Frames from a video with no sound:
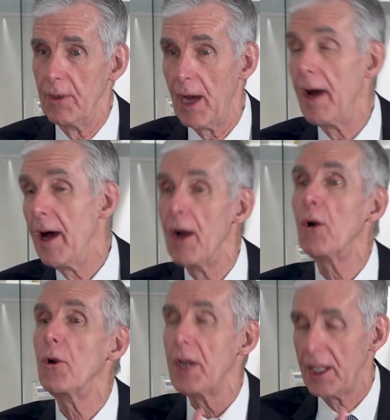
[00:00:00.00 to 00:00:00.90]
I
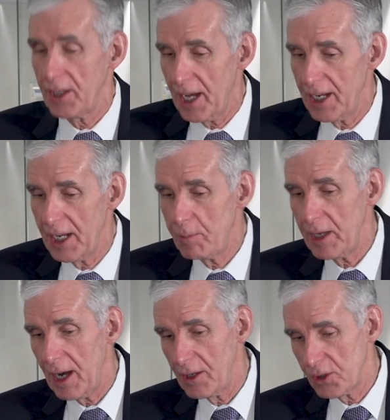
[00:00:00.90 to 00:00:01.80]
heard on
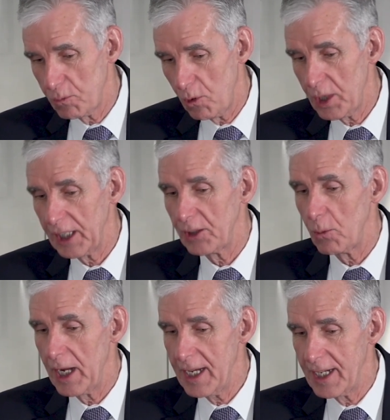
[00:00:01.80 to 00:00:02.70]
NPR this morning on the
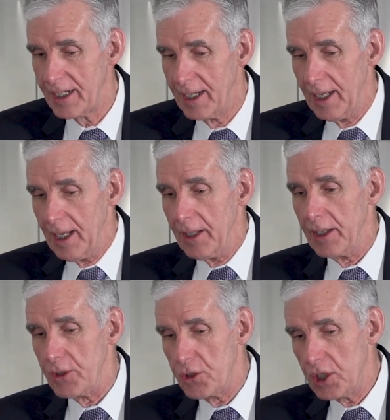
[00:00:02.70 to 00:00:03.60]
way in
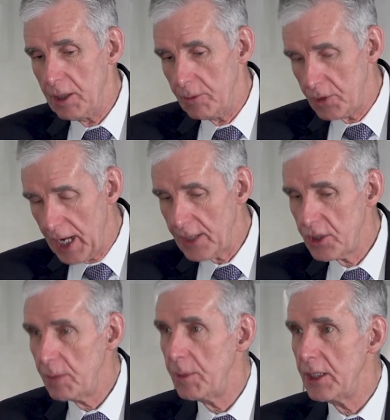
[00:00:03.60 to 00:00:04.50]
that
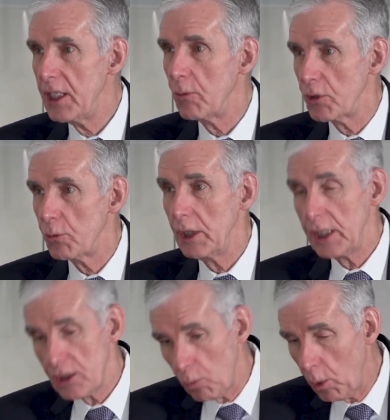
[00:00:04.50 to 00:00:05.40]
ChatGPT was
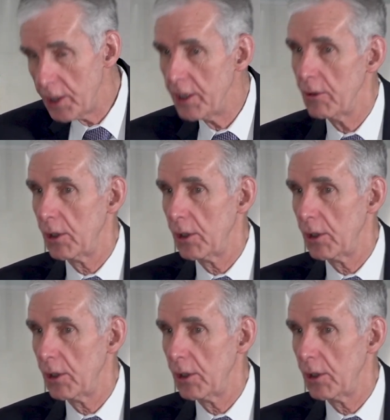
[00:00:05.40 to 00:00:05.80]
released 1 year